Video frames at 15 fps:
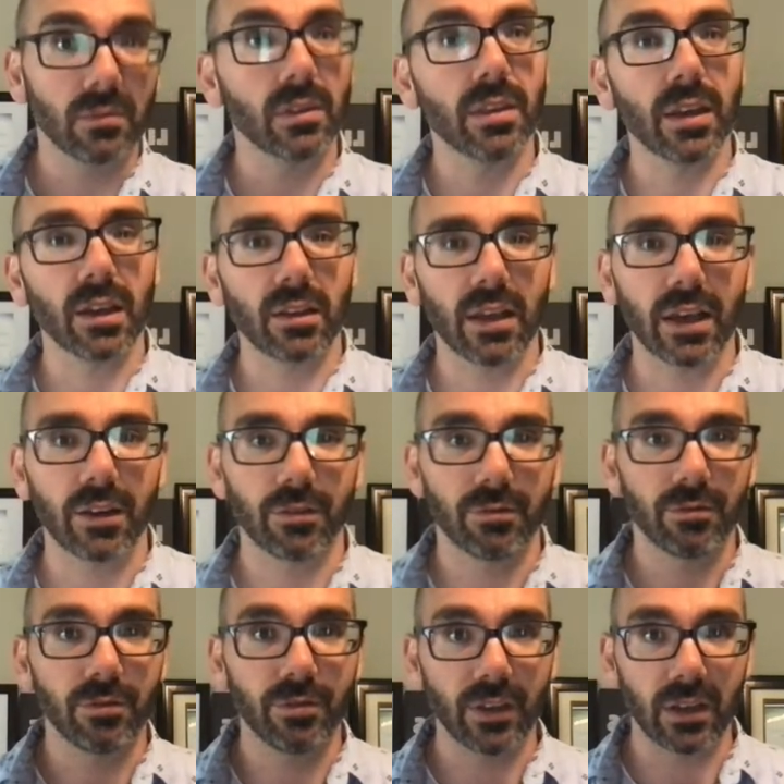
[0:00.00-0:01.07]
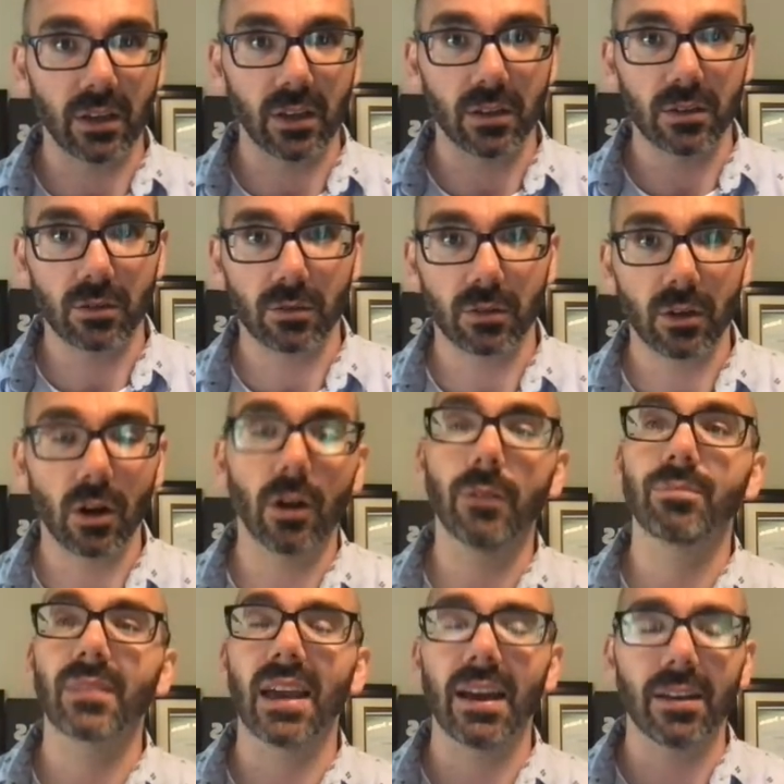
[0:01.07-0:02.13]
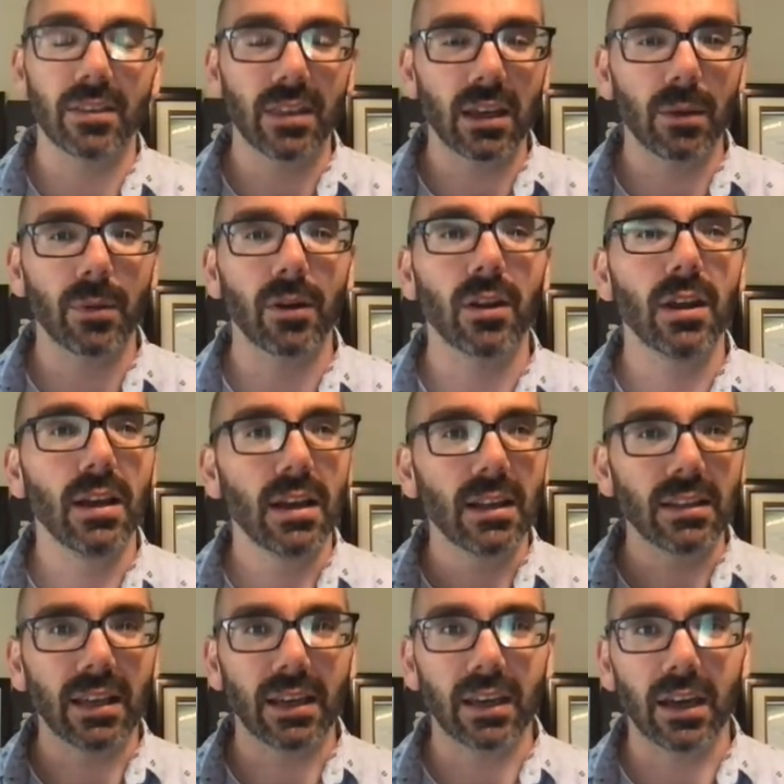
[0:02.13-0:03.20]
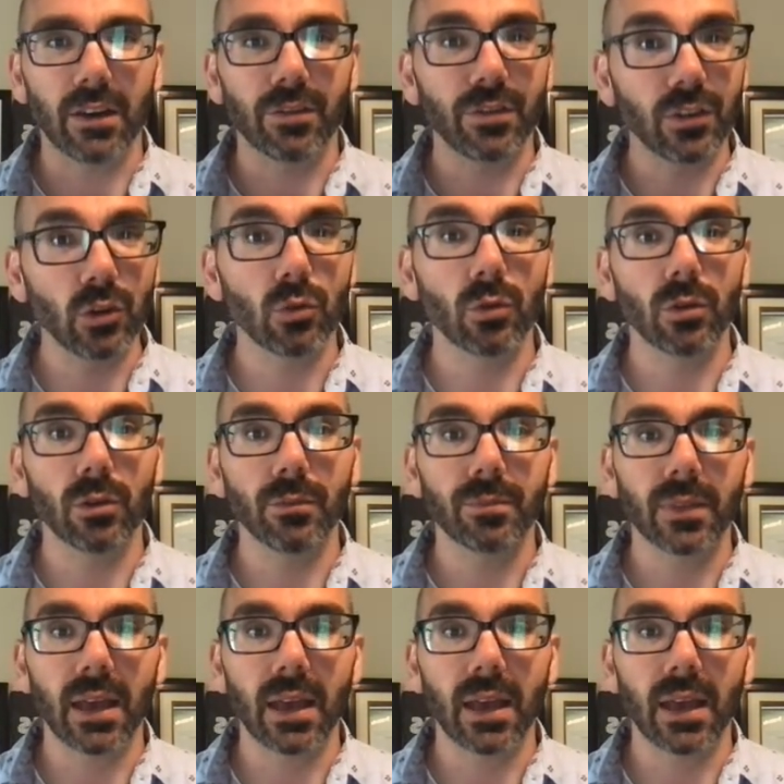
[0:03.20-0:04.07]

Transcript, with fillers: Think like fitness, or uh, think about like uh, fuel,